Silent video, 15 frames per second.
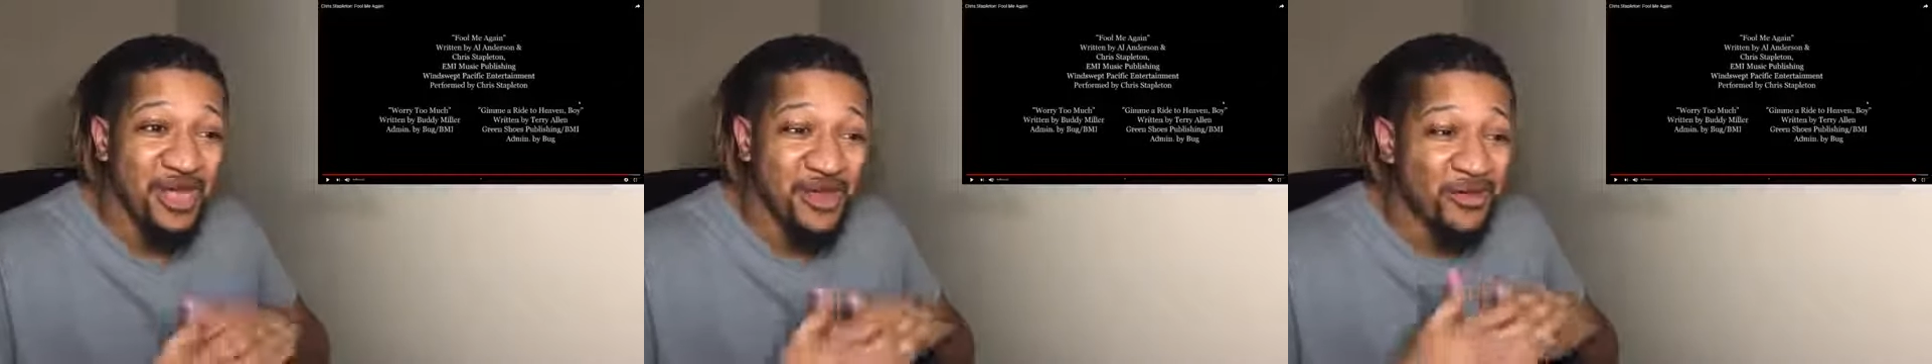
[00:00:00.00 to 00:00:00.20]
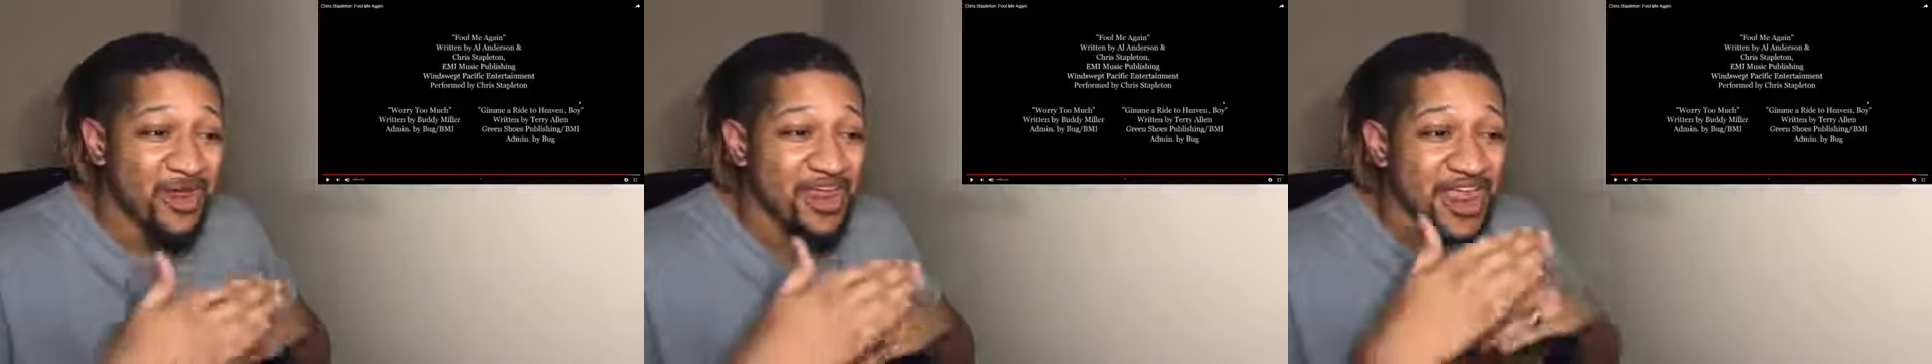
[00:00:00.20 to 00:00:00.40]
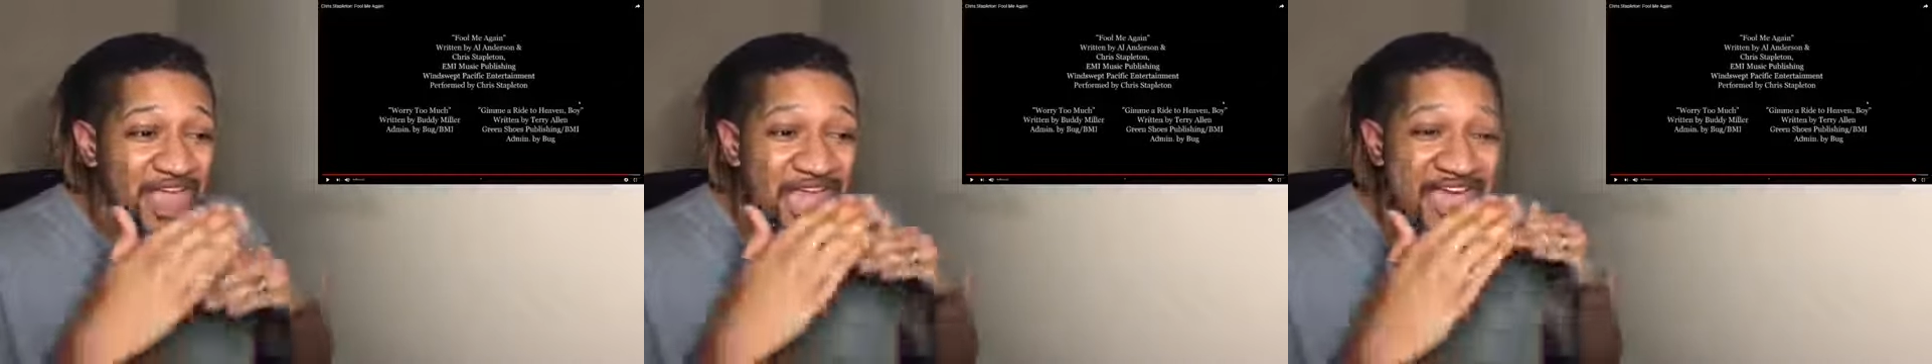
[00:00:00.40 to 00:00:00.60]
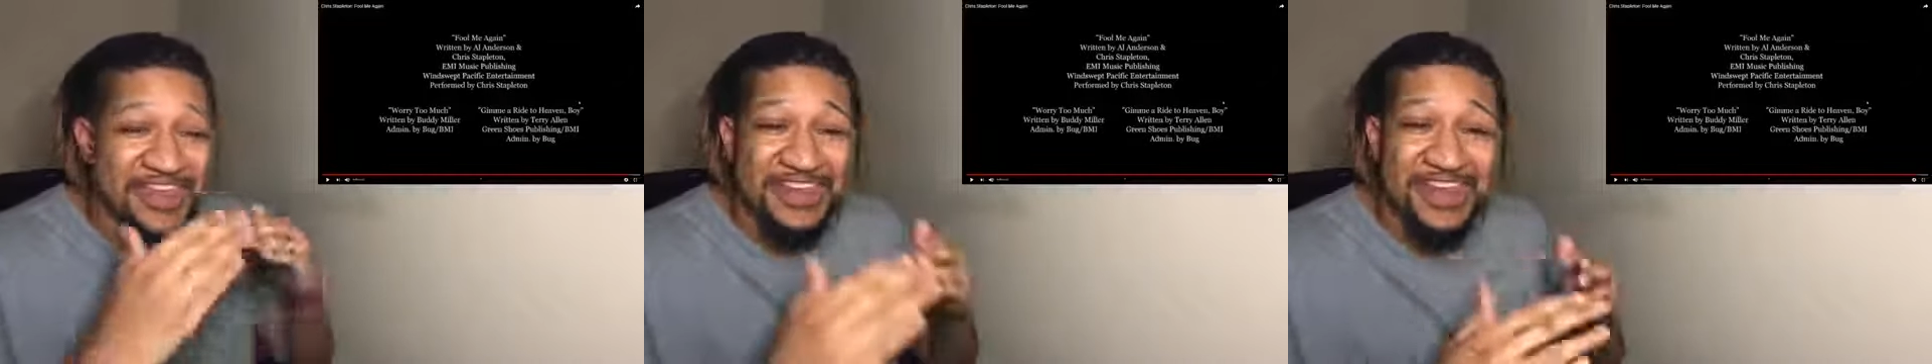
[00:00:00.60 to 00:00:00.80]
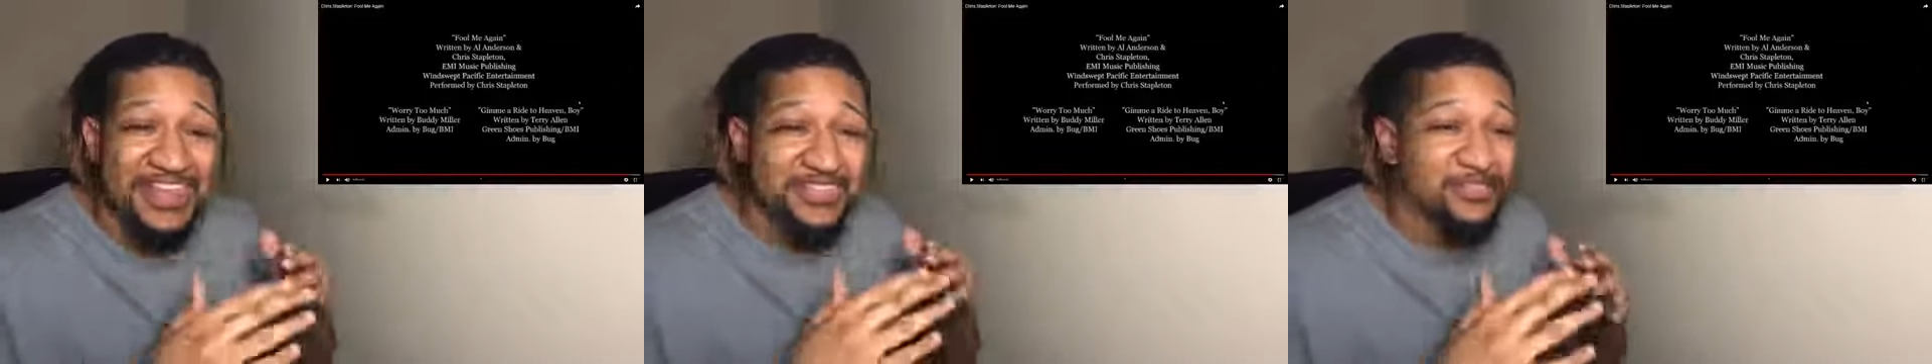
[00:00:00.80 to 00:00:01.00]
All right, I
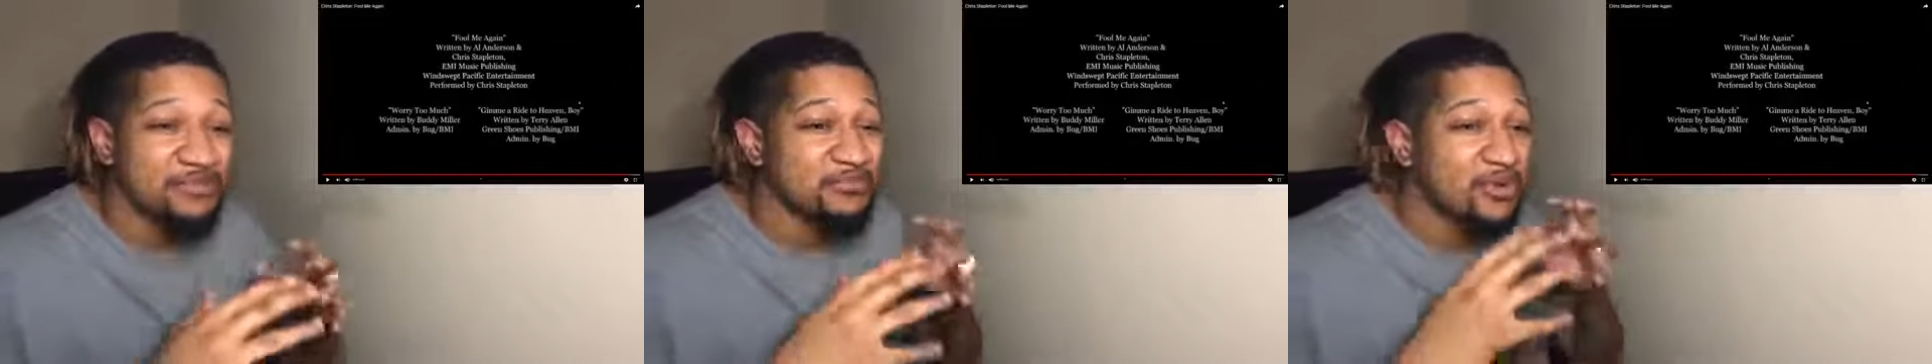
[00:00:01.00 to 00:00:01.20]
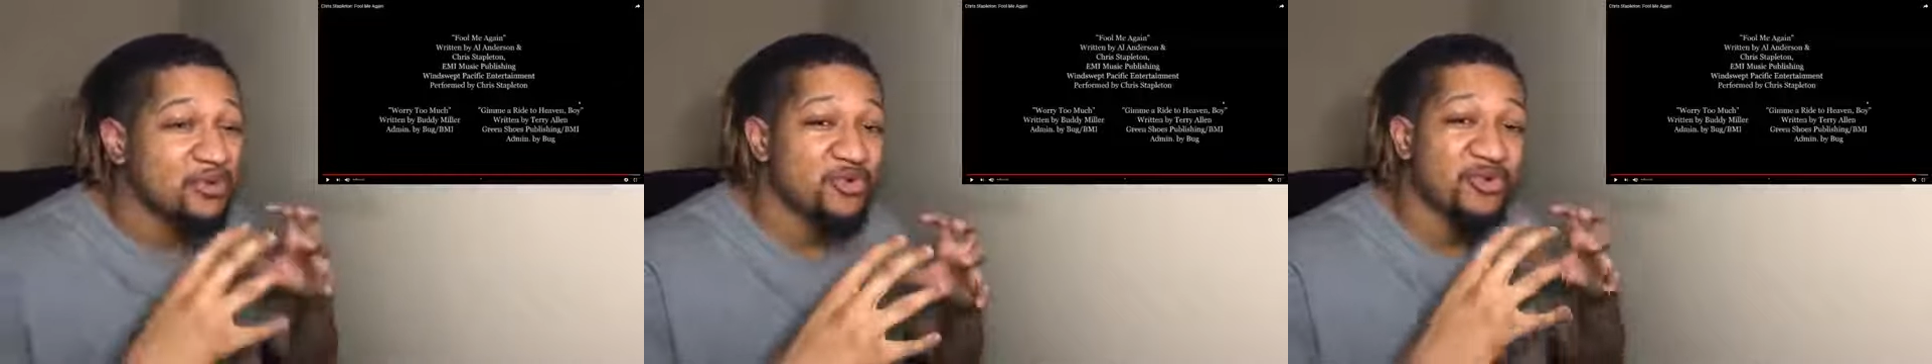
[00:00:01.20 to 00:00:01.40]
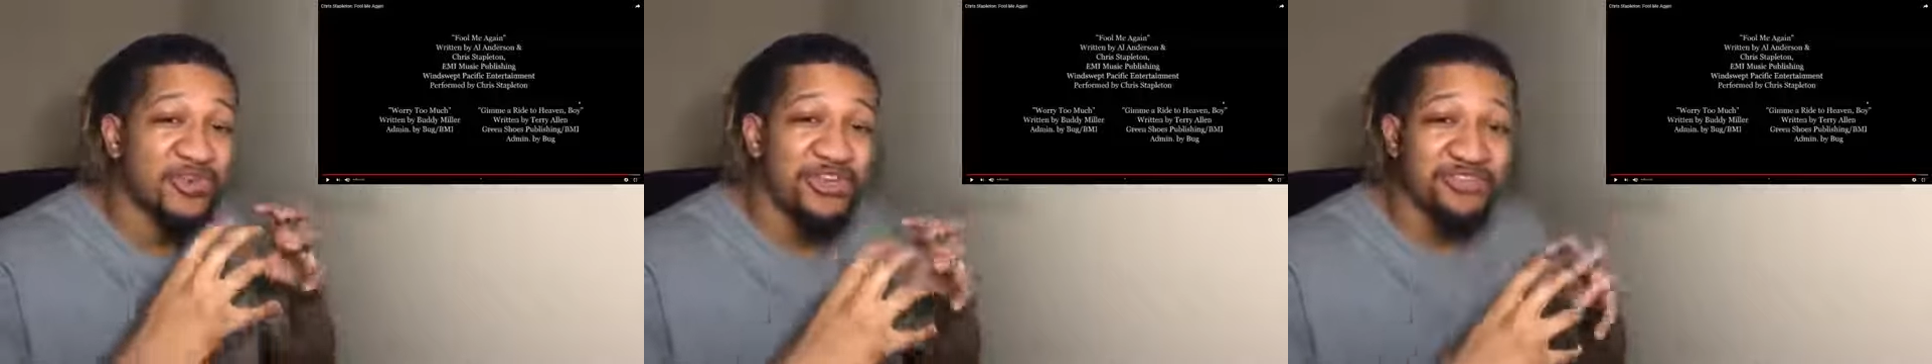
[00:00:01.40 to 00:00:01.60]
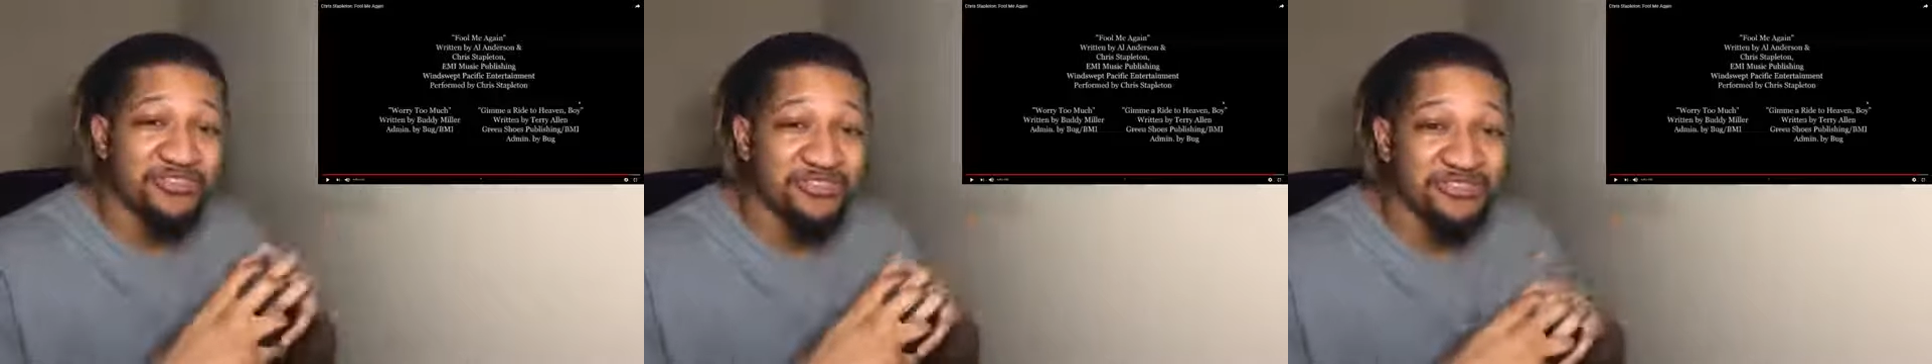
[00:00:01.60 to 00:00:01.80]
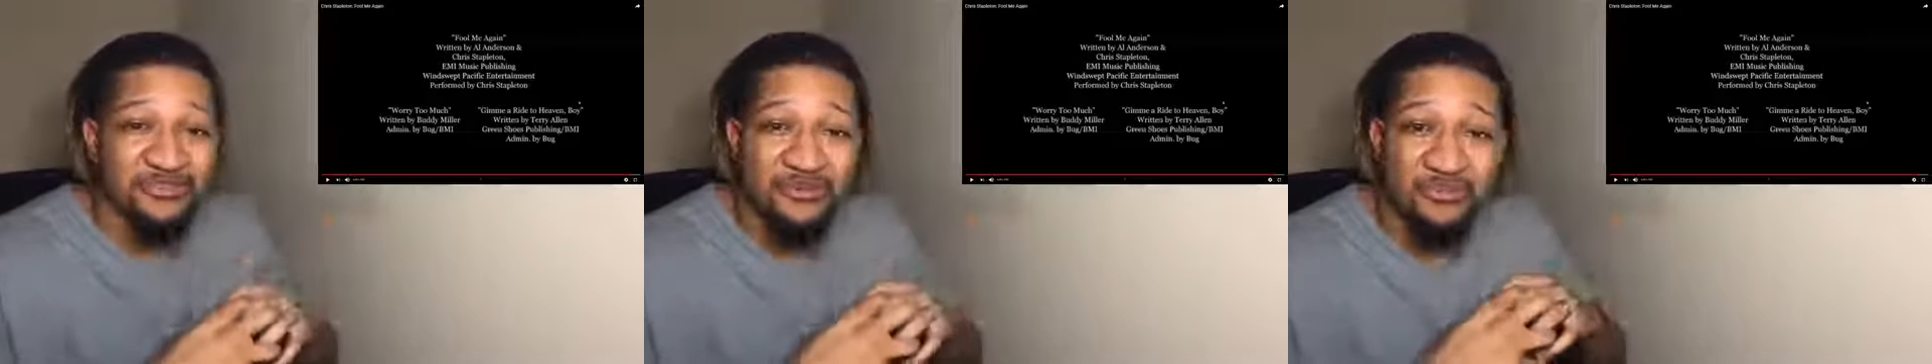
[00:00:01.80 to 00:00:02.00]
need some more
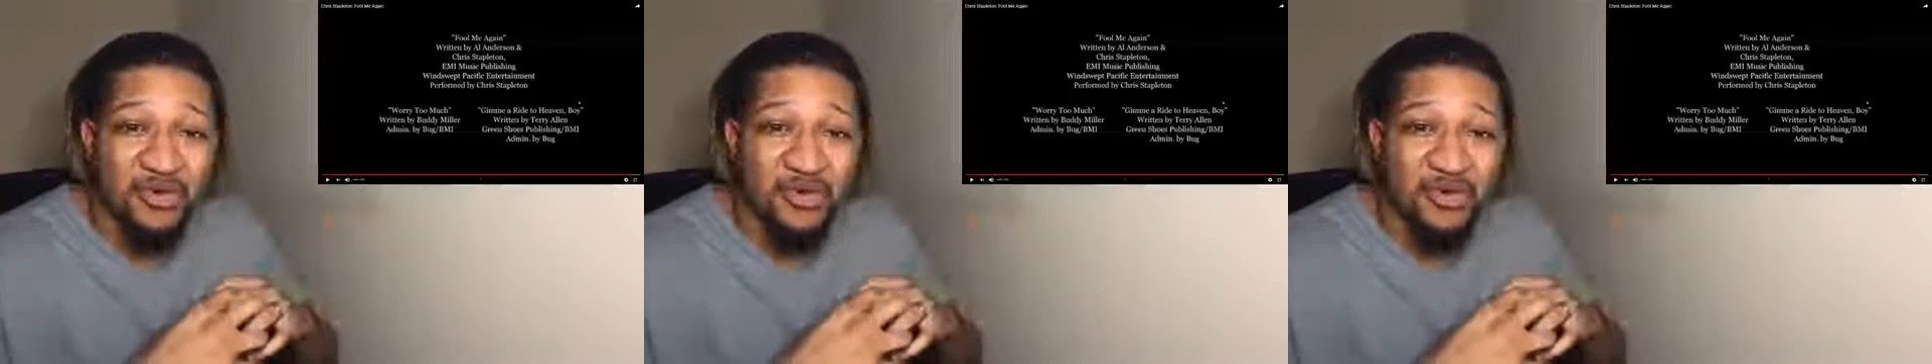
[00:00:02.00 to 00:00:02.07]
Chris.